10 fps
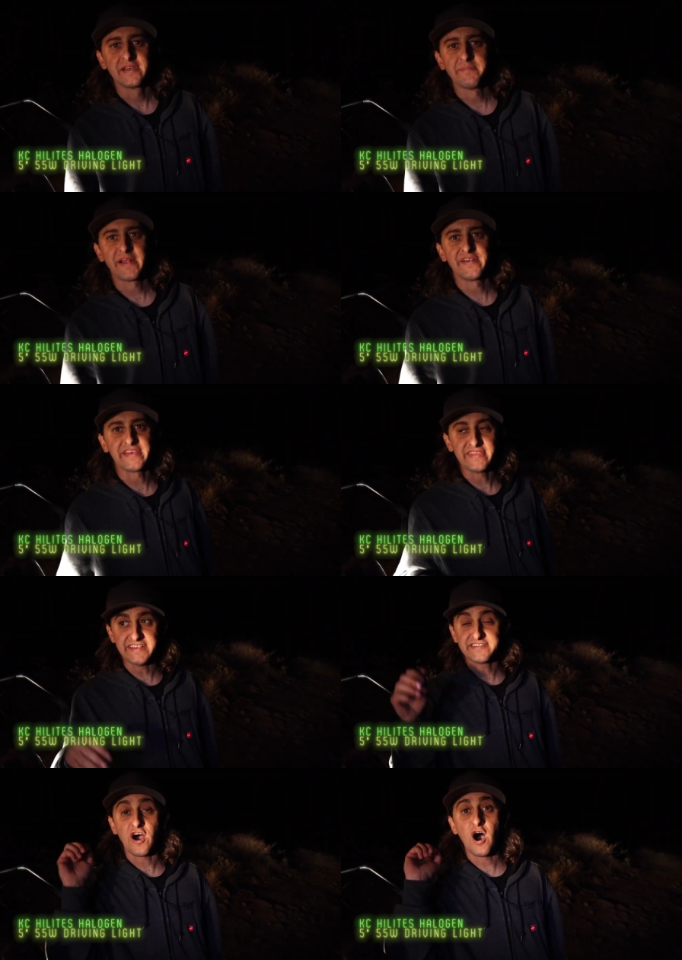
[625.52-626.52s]
Comparing
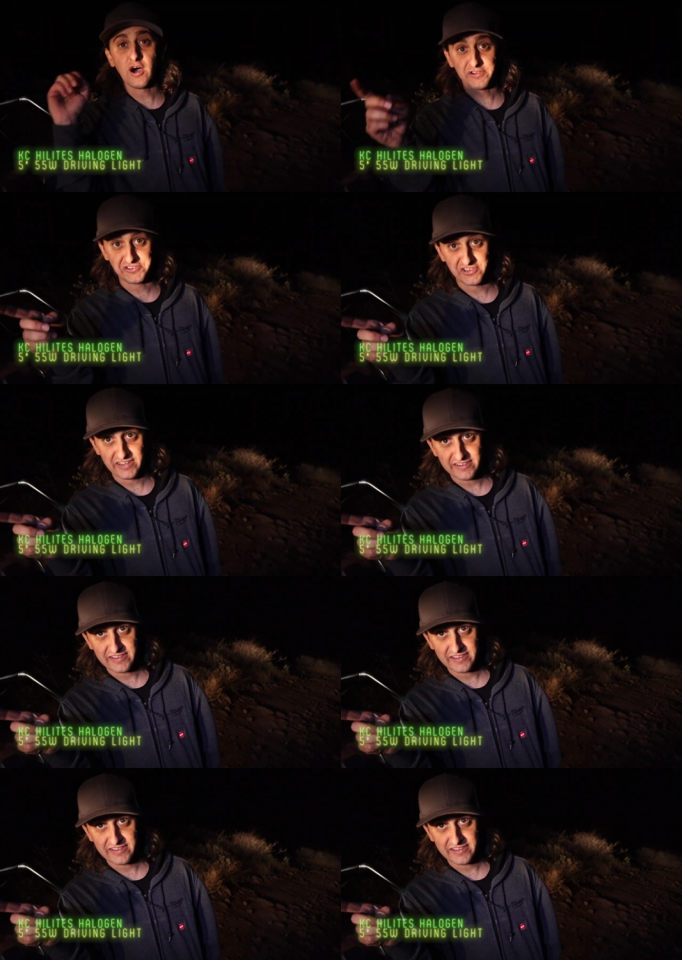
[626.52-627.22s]
these halogen